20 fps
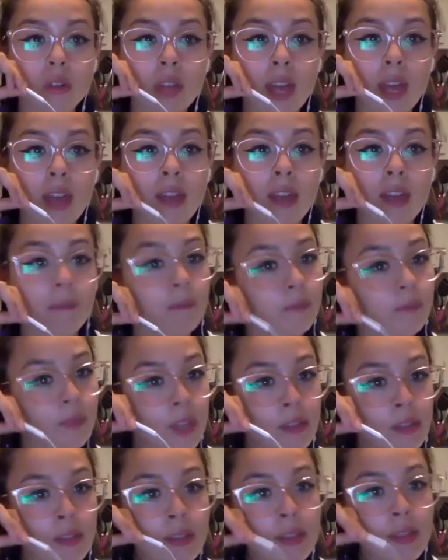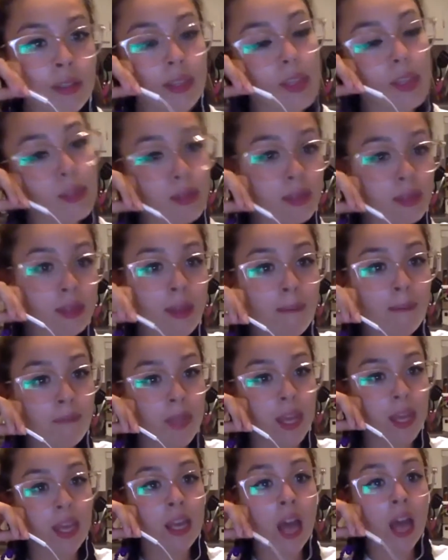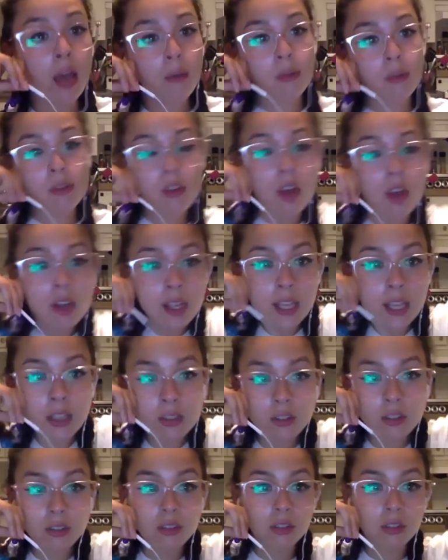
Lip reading: okay, this is something I was talking